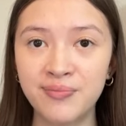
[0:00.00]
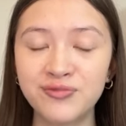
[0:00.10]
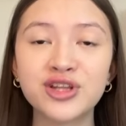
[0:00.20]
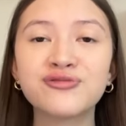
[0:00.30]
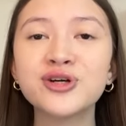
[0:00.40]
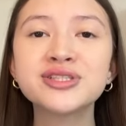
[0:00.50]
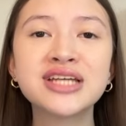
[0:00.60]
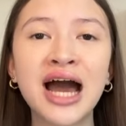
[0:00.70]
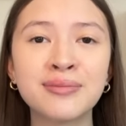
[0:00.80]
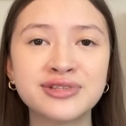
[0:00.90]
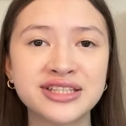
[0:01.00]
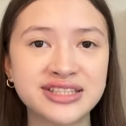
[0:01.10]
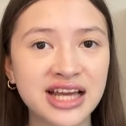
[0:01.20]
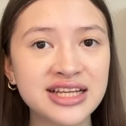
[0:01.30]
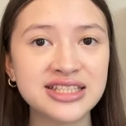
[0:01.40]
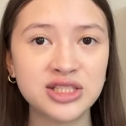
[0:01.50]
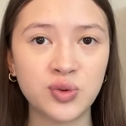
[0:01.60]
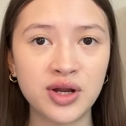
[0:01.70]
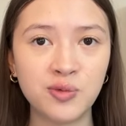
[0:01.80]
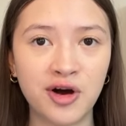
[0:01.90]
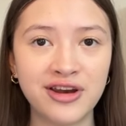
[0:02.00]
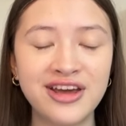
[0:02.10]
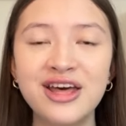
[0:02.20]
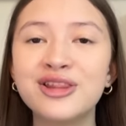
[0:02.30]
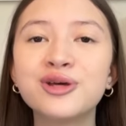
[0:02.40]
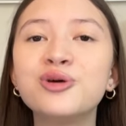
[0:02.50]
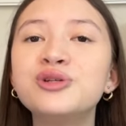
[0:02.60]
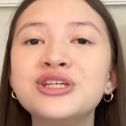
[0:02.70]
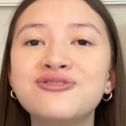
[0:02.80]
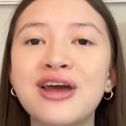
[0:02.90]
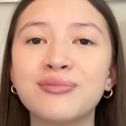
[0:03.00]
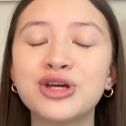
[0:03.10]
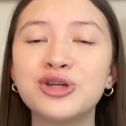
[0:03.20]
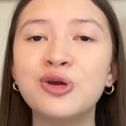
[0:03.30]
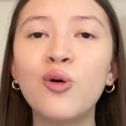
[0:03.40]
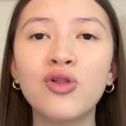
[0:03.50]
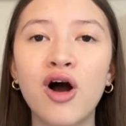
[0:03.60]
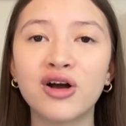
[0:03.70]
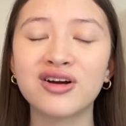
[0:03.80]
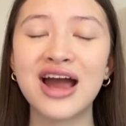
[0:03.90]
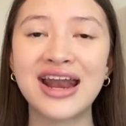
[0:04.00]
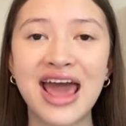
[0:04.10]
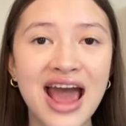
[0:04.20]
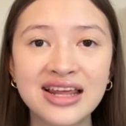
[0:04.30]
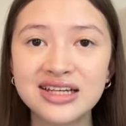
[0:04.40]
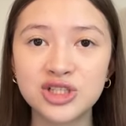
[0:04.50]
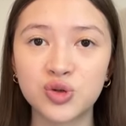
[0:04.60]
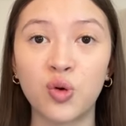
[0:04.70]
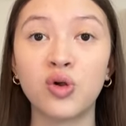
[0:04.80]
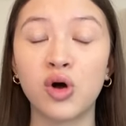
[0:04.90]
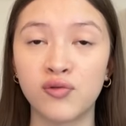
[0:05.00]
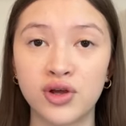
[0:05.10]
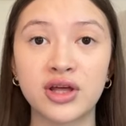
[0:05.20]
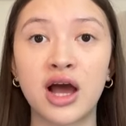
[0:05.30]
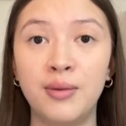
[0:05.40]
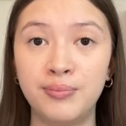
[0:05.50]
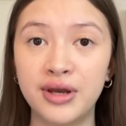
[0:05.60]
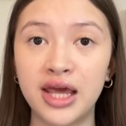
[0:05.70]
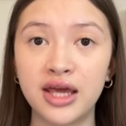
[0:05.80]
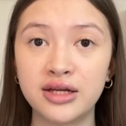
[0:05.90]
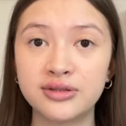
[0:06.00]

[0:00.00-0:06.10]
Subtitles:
For the first time since 1921, the Gucci family no longer had any control over the company.